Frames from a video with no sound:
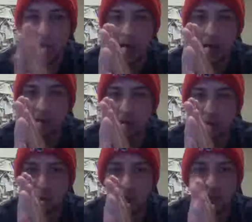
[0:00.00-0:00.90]
So
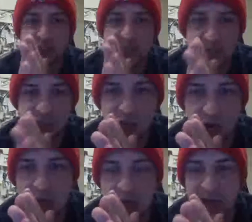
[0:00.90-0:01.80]
let's just get
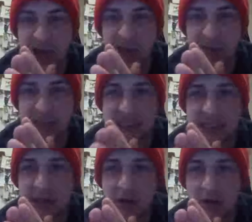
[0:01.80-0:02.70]
started. It's
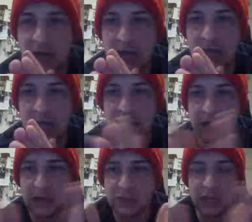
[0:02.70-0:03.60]
Saturday,
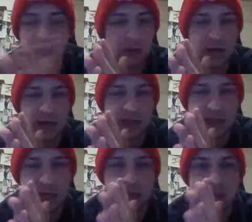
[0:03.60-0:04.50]
January
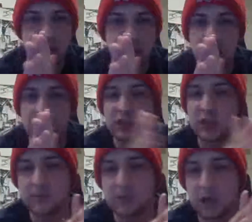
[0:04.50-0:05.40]
19th.
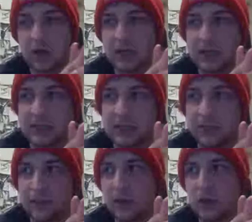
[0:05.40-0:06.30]
James Harden is in the
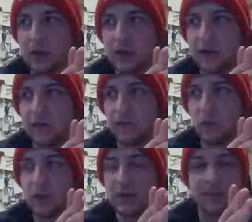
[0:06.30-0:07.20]
middle of
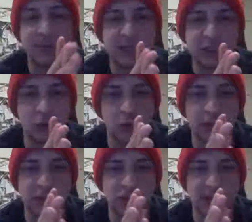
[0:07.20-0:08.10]
one of the best scoring
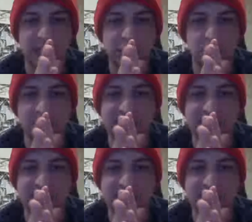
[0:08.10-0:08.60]
stretches we've seen